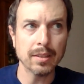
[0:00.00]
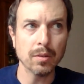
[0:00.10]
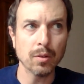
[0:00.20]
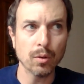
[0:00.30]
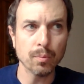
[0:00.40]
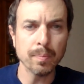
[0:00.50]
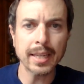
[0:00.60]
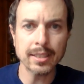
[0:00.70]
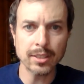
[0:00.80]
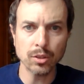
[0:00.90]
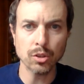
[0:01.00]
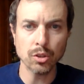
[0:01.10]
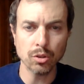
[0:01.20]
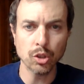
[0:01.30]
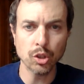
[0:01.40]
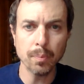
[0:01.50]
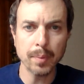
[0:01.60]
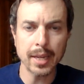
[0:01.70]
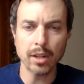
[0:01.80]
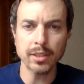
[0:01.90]
Vegas should
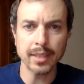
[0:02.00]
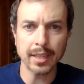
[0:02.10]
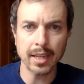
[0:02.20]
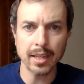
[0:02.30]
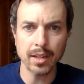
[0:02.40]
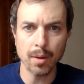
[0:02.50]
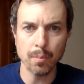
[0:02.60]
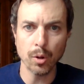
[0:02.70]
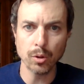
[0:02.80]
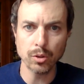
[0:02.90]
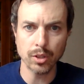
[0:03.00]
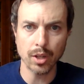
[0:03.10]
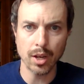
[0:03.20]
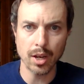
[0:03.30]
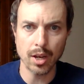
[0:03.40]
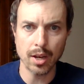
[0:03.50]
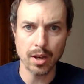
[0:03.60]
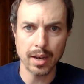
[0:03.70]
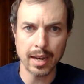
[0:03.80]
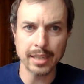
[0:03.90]
be our second uh, most
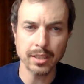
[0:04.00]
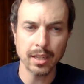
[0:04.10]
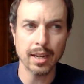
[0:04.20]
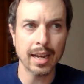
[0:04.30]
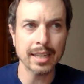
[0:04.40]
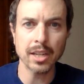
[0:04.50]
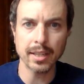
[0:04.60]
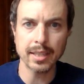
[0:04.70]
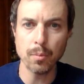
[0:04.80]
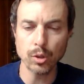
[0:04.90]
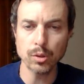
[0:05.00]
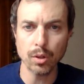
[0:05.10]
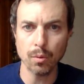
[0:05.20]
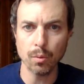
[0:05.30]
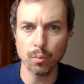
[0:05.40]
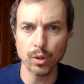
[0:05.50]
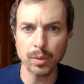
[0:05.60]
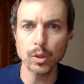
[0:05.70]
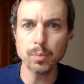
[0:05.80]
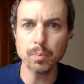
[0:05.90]
uh, uh most uh,
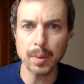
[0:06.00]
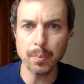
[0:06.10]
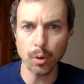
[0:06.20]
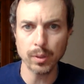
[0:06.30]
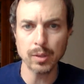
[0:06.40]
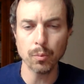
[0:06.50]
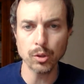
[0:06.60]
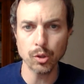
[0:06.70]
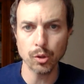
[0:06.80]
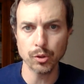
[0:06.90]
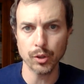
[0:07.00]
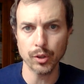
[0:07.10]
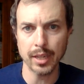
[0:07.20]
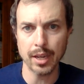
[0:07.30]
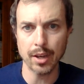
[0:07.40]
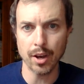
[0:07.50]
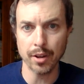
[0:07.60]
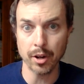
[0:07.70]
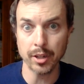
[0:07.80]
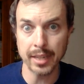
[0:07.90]
with most people, with most user uh,
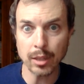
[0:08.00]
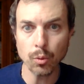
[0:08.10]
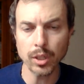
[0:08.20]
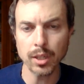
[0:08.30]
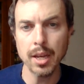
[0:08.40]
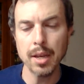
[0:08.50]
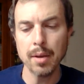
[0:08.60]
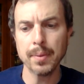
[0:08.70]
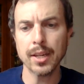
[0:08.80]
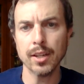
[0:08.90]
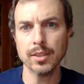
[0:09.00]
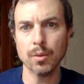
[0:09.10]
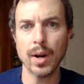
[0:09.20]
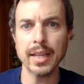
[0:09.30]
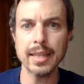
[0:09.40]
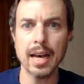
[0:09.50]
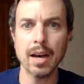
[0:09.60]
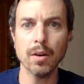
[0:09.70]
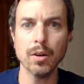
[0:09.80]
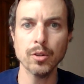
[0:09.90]
on our network. Because right
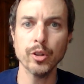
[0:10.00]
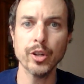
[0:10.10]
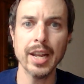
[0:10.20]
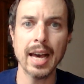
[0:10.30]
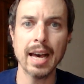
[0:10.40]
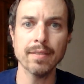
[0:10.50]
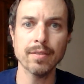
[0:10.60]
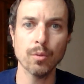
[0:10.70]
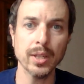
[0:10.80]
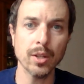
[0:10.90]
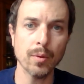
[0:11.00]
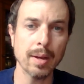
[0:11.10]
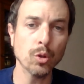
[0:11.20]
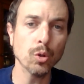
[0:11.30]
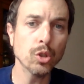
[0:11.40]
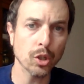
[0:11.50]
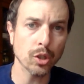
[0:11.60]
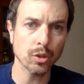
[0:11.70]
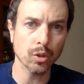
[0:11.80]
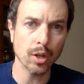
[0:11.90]
now you can have with the REM two
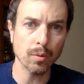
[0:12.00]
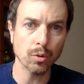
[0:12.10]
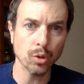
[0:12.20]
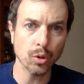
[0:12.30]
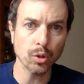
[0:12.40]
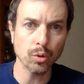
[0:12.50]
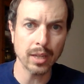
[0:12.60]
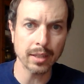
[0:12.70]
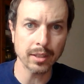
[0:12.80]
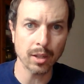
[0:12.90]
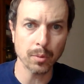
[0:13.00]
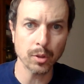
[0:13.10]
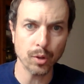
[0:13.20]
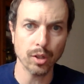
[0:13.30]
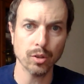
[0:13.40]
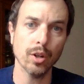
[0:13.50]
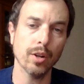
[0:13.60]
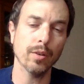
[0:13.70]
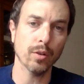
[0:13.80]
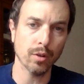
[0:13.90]
choice to go to go to downtown Montreal. You're
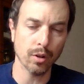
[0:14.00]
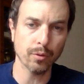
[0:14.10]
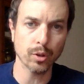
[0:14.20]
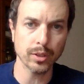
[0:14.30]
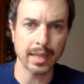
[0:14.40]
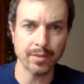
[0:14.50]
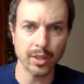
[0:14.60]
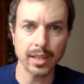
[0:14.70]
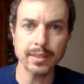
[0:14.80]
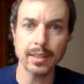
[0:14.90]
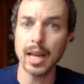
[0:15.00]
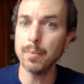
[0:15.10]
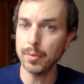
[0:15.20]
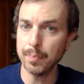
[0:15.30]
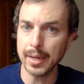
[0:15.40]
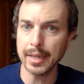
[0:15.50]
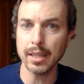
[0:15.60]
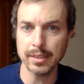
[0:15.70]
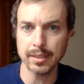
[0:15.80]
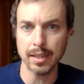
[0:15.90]
gonna of course have the Gare Centrale, but
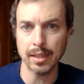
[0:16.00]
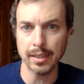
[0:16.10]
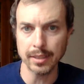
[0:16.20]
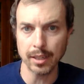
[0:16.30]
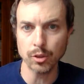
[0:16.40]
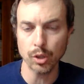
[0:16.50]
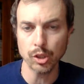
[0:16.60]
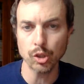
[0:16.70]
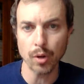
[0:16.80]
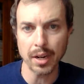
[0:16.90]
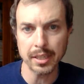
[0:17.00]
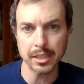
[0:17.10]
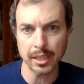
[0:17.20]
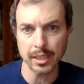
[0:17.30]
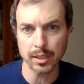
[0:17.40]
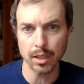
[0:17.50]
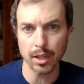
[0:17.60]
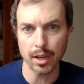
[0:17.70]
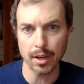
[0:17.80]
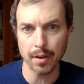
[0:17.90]
McGill is, is also a strategic uh,